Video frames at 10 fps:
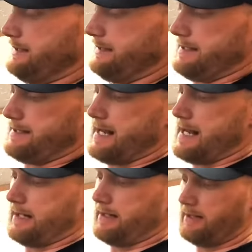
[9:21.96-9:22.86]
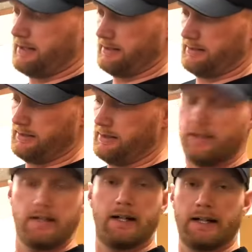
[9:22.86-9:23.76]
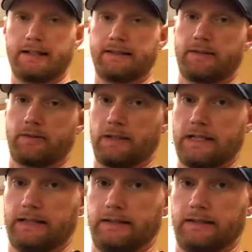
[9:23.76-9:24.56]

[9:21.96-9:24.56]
S-Tac. I got the 3